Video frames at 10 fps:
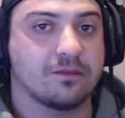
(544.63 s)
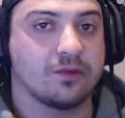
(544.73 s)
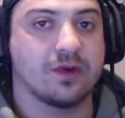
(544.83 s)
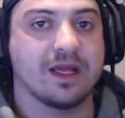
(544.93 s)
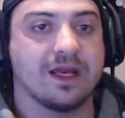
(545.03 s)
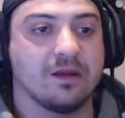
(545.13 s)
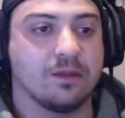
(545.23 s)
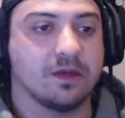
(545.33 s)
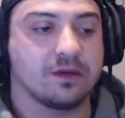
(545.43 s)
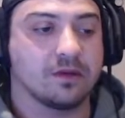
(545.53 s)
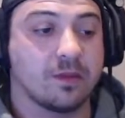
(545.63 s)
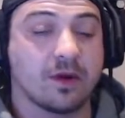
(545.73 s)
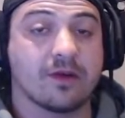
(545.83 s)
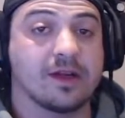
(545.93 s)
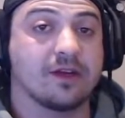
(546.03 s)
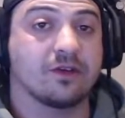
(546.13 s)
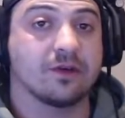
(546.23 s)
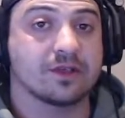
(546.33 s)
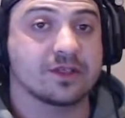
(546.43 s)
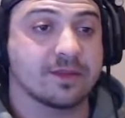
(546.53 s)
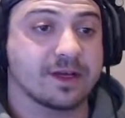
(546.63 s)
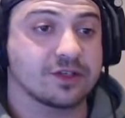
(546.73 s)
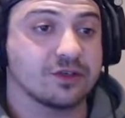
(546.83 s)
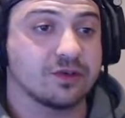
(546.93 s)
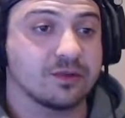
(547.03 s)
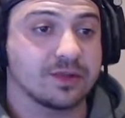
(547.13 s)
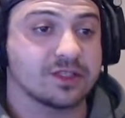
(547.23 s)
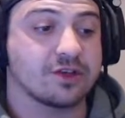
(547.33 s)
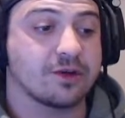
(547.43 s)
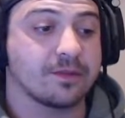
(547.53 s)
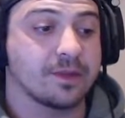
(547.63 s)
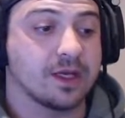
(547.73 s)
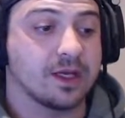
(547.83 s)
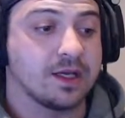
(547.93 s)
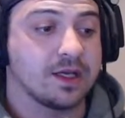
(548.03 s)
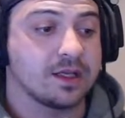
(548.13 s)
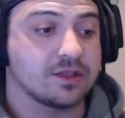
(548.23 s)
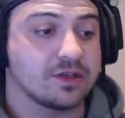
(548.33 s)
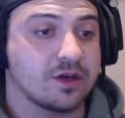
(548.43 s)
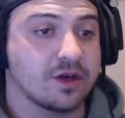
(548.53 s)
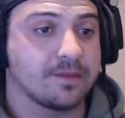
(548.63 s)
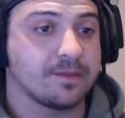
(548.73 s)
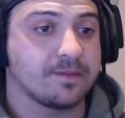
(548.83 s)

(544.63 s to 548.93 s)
Well, not hit it, but I might run into it just to make sure we stop in time.